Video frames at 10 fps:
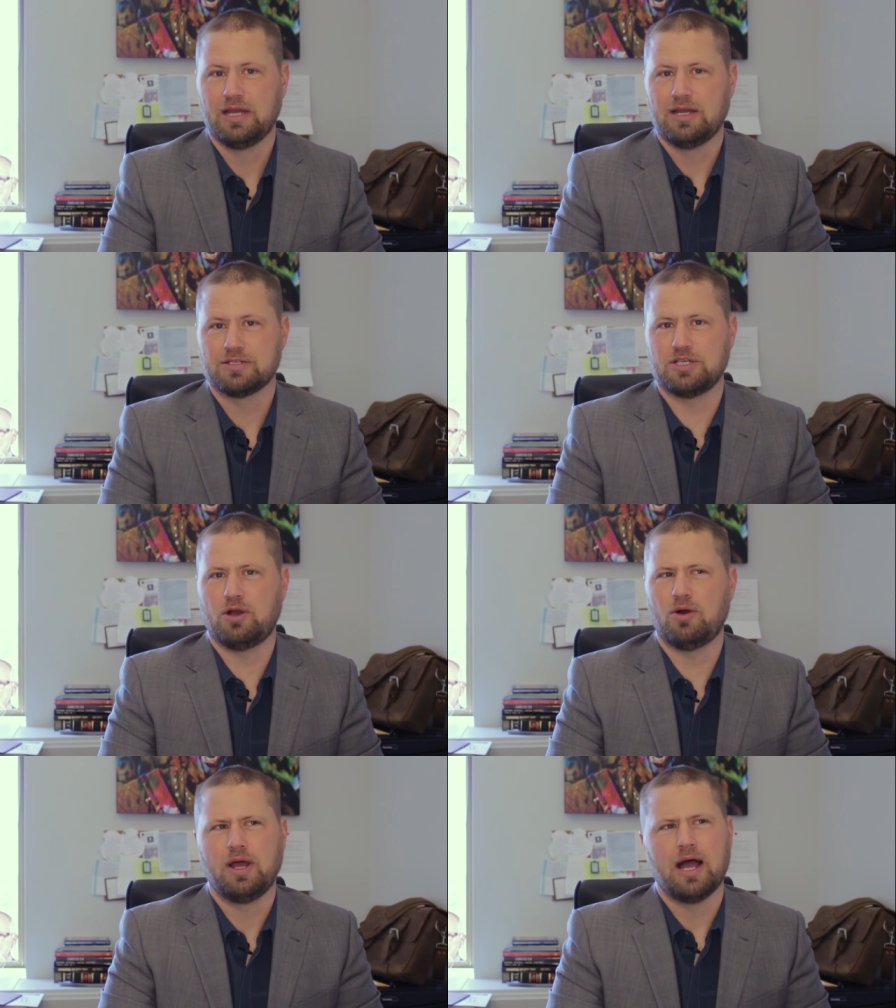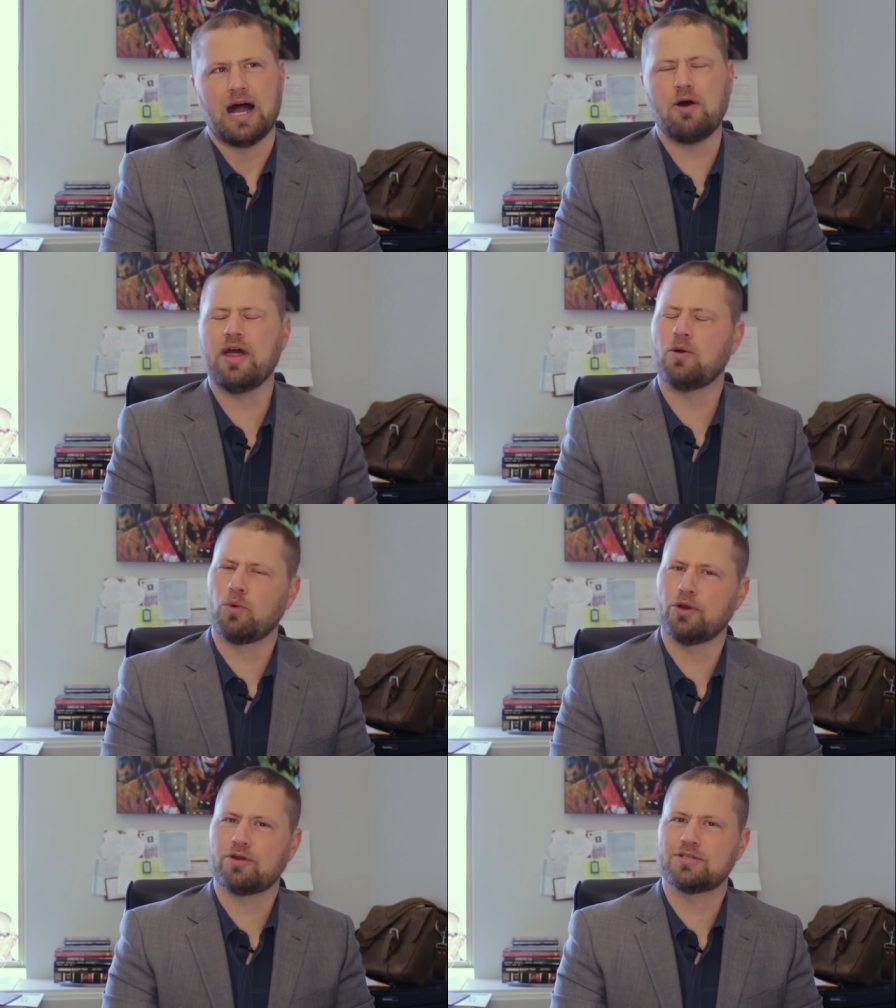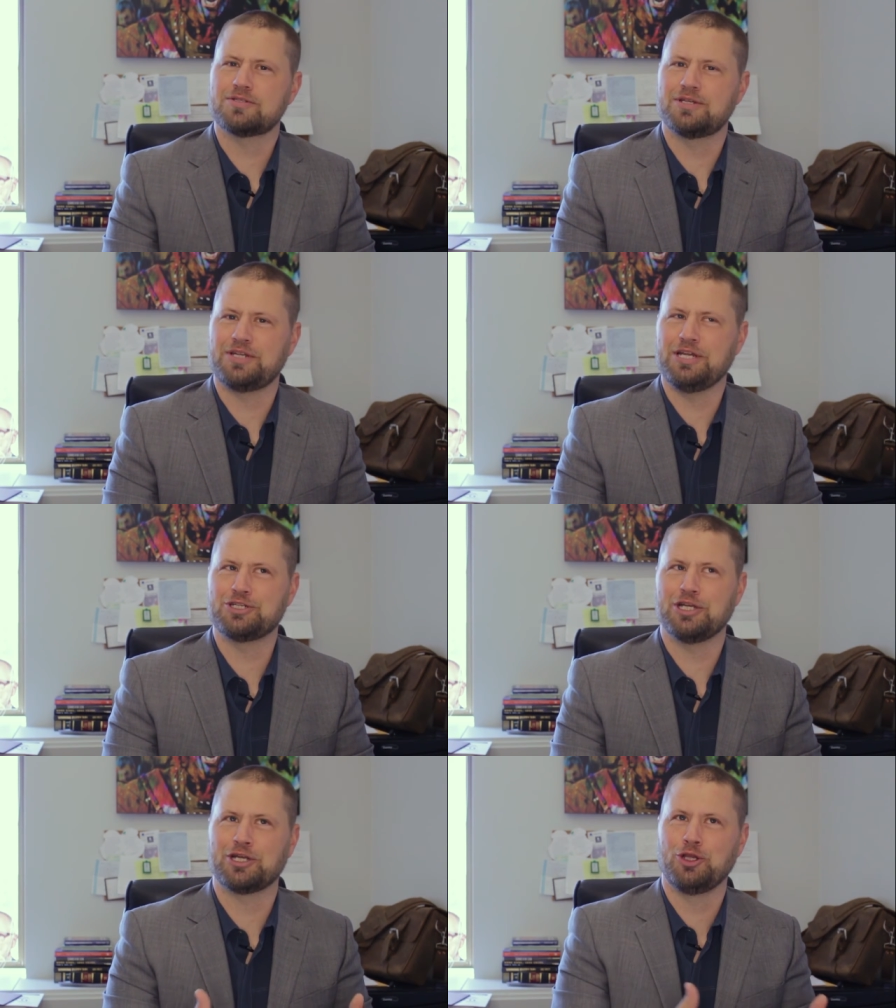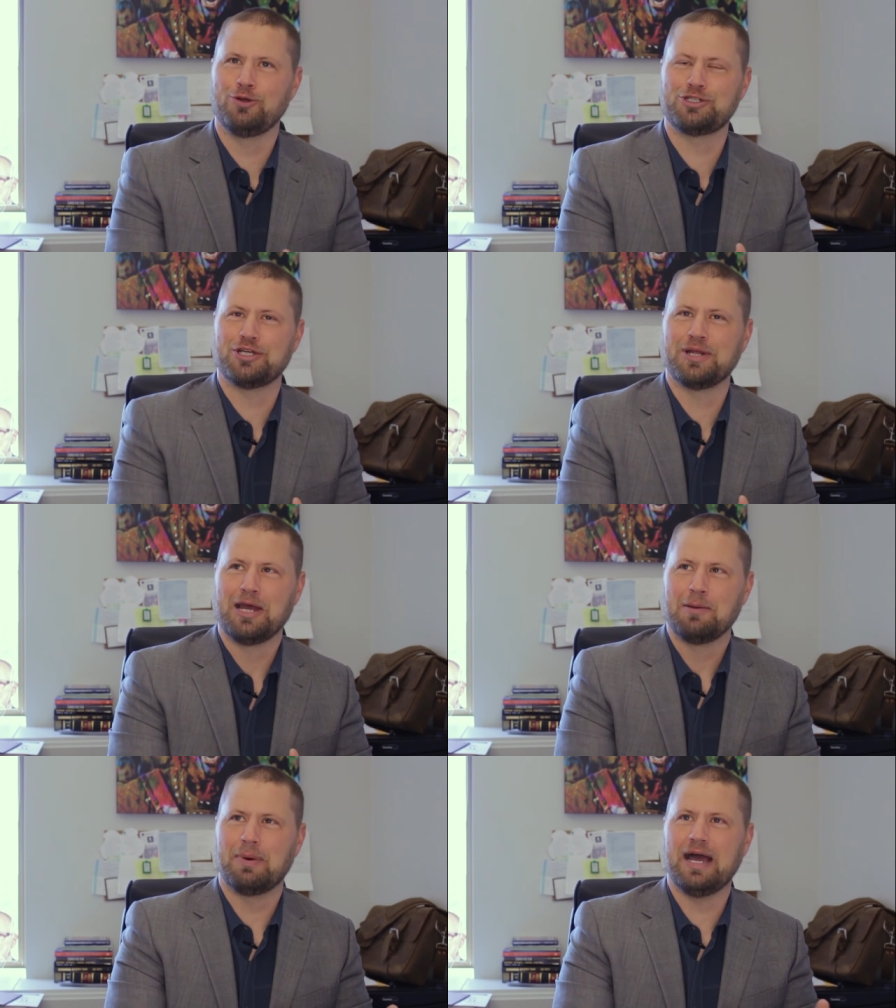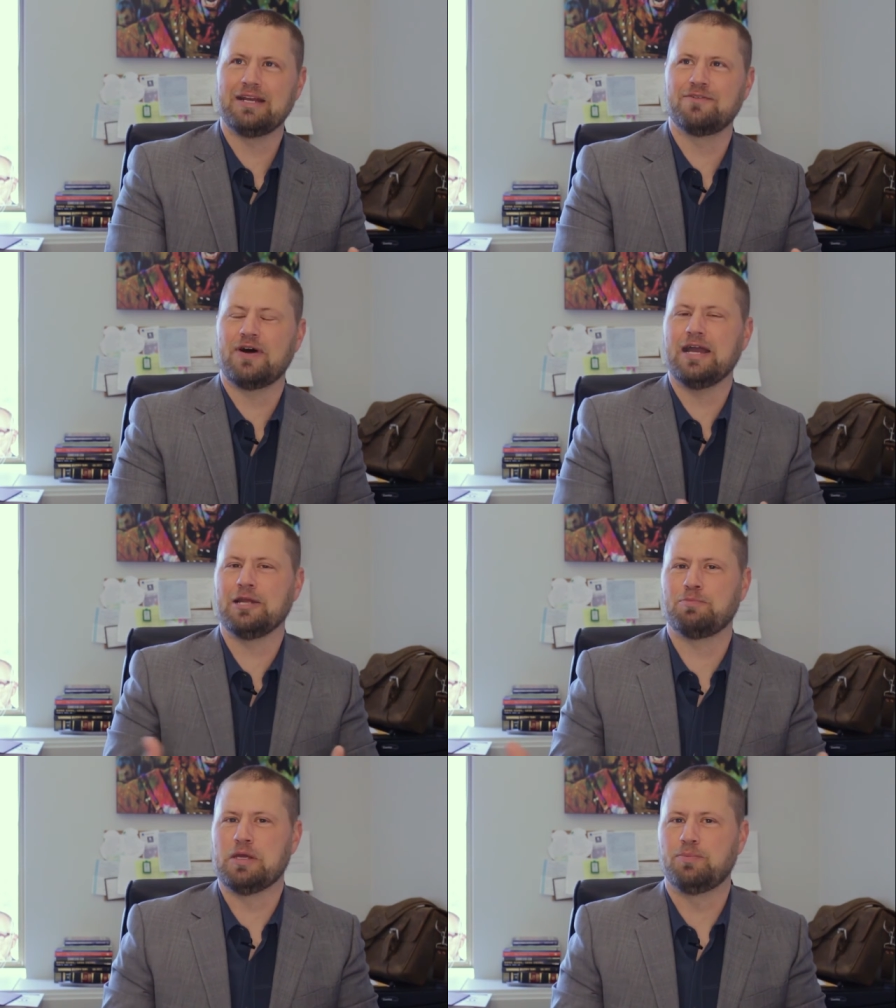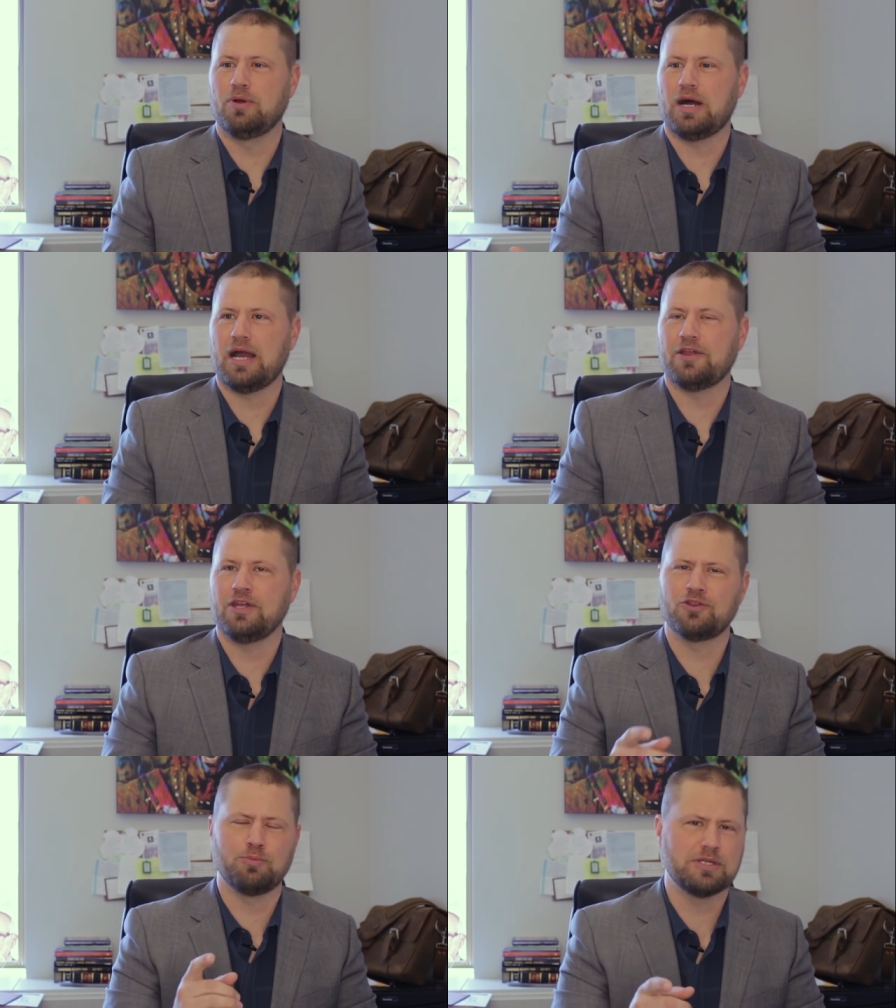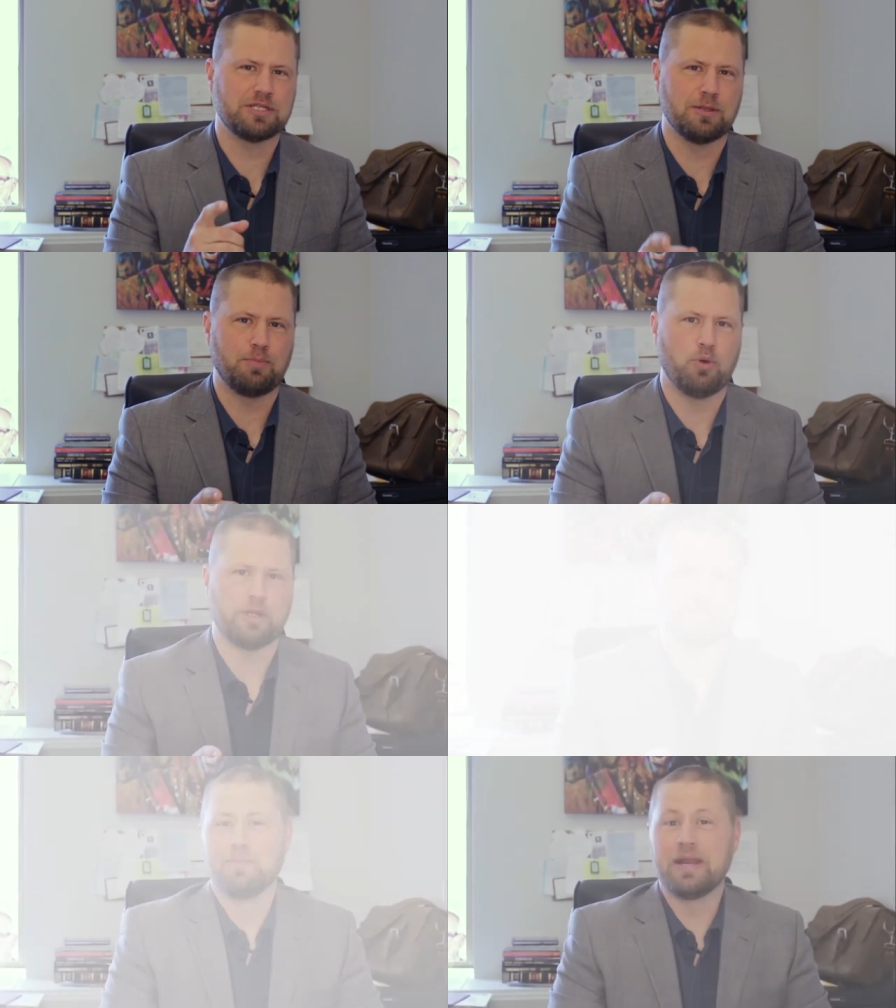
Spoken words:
So how that works to teach inclusion by dividing people, I think they're missing the point.